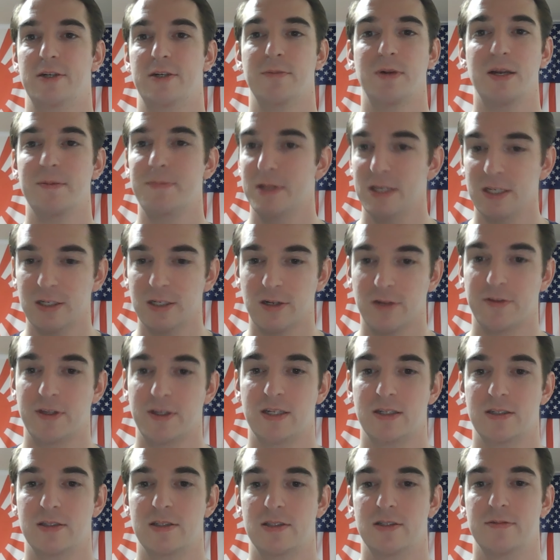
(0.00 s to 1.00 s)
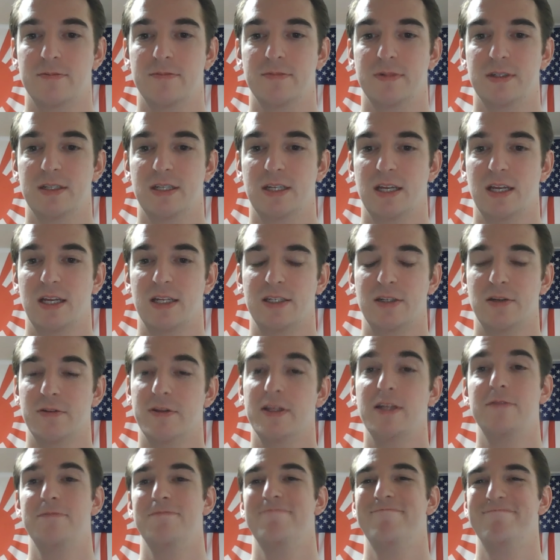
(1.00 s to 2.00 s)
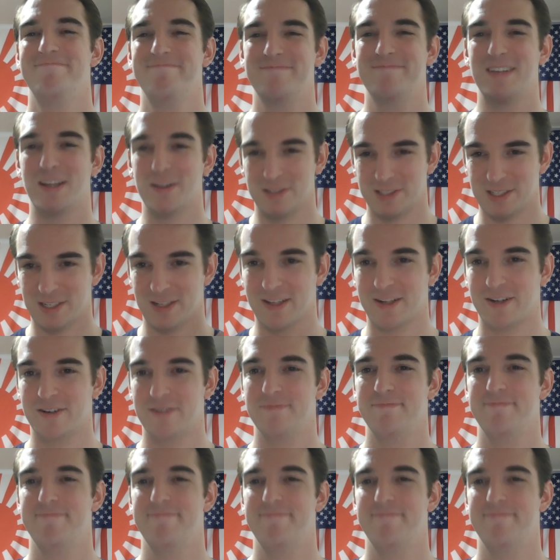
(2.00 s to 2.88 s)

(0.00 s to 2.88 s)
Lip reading: my opinion on things. Until then, I'll see you later.